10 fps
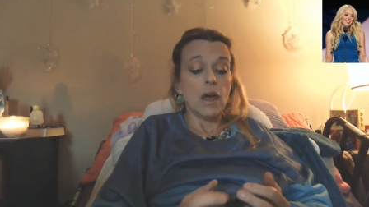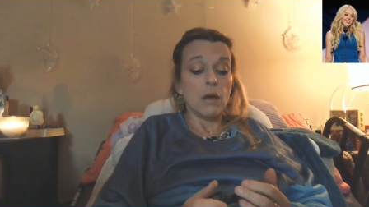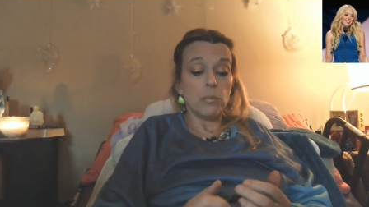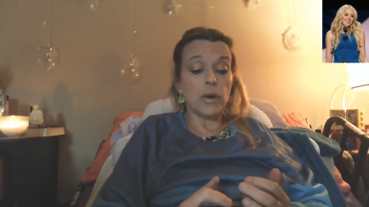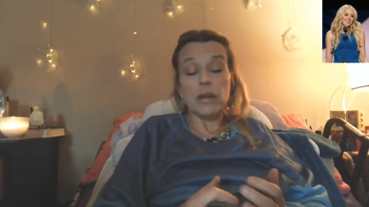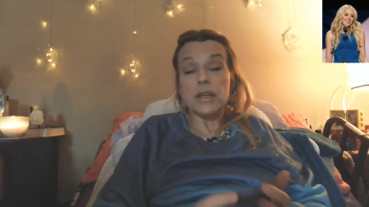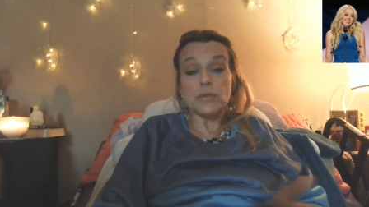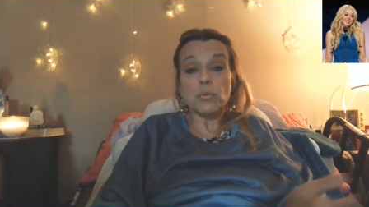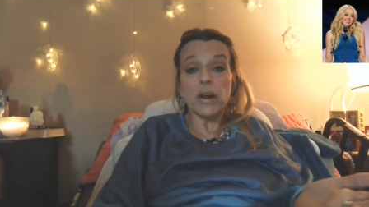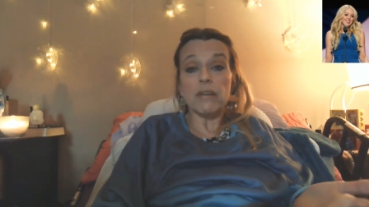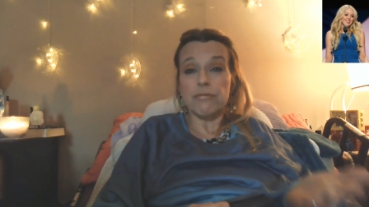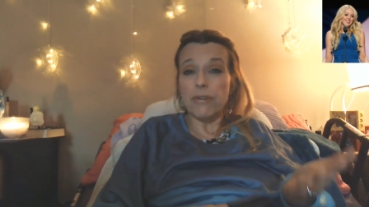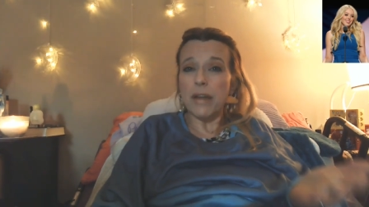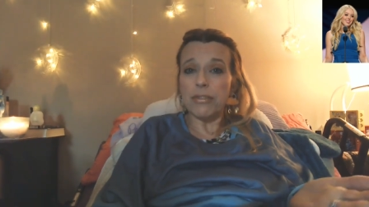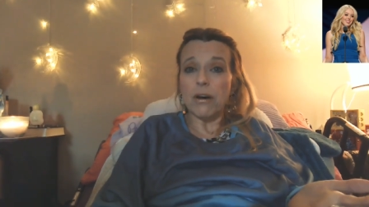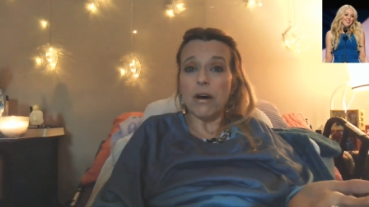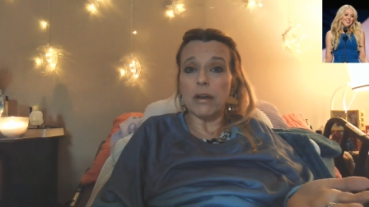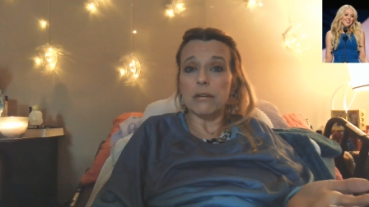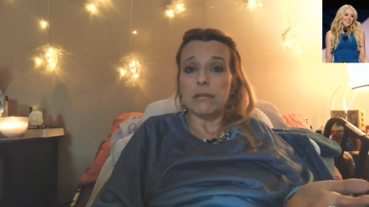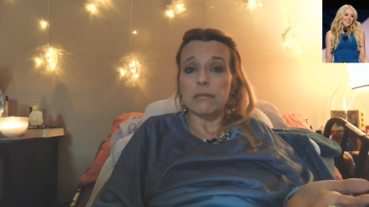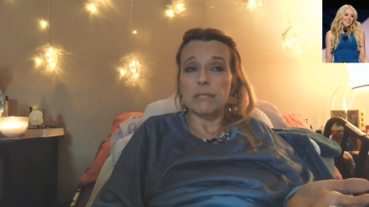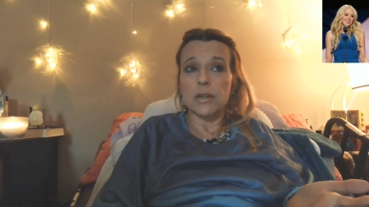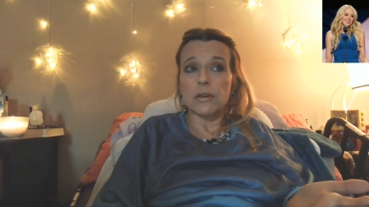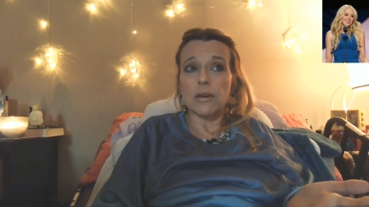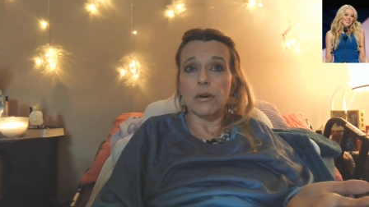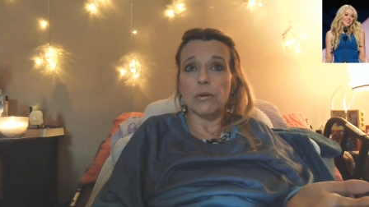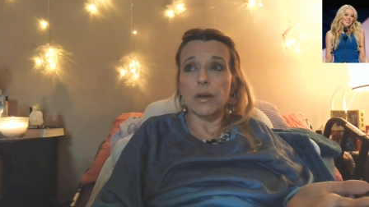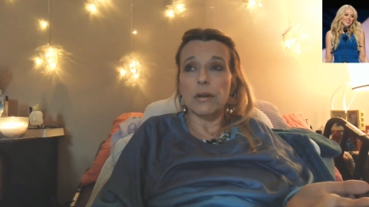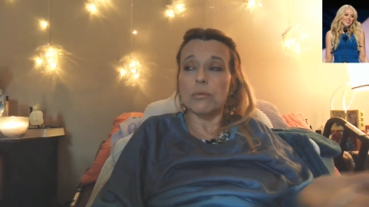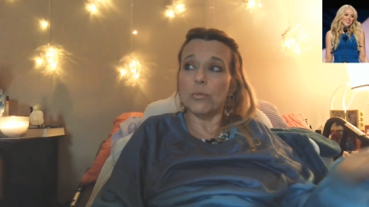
But it's what I, I thought. You know,